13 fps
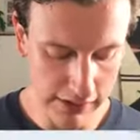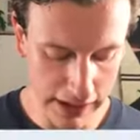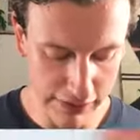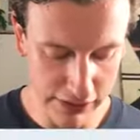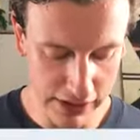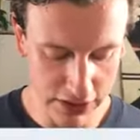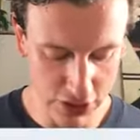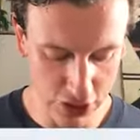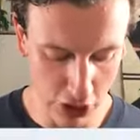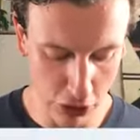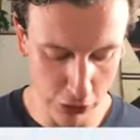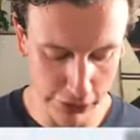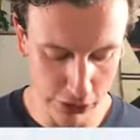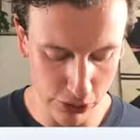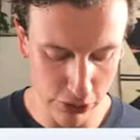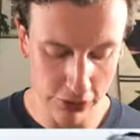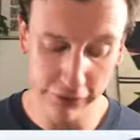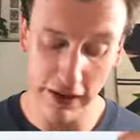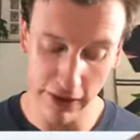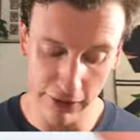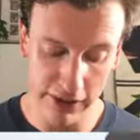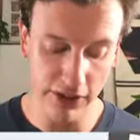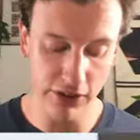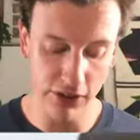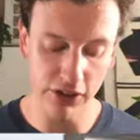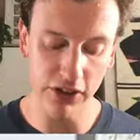Avalanche Overlord, very
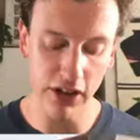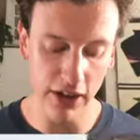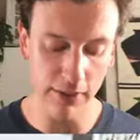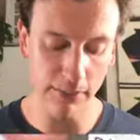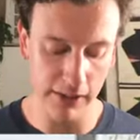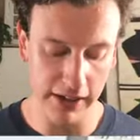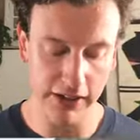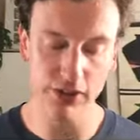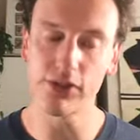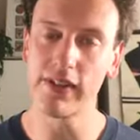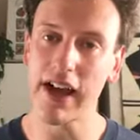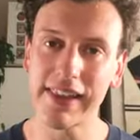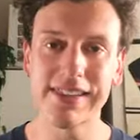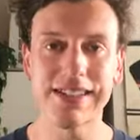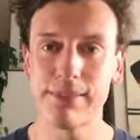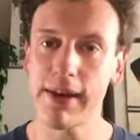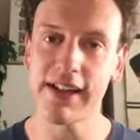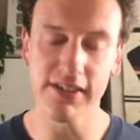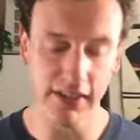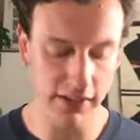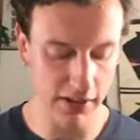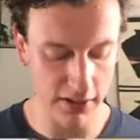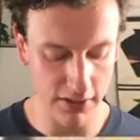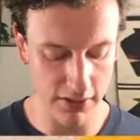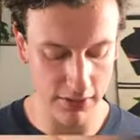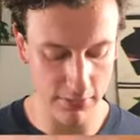good, um, like sort of anti-meta
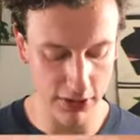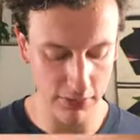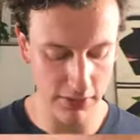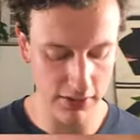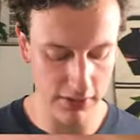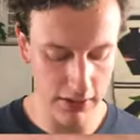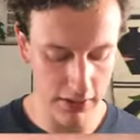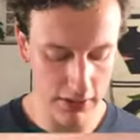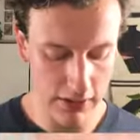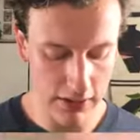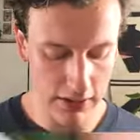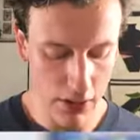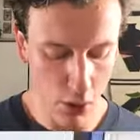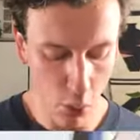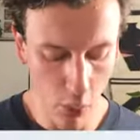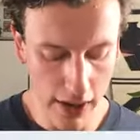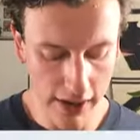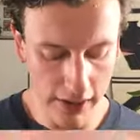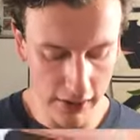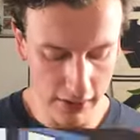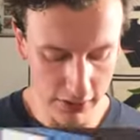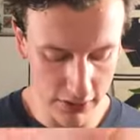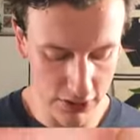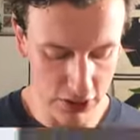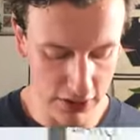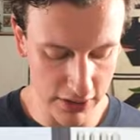card at the moment. Wick,
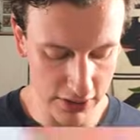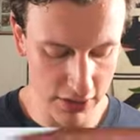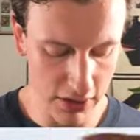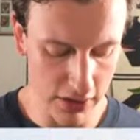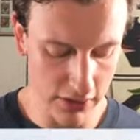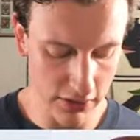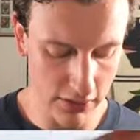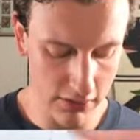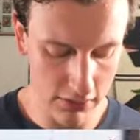another Sheos card.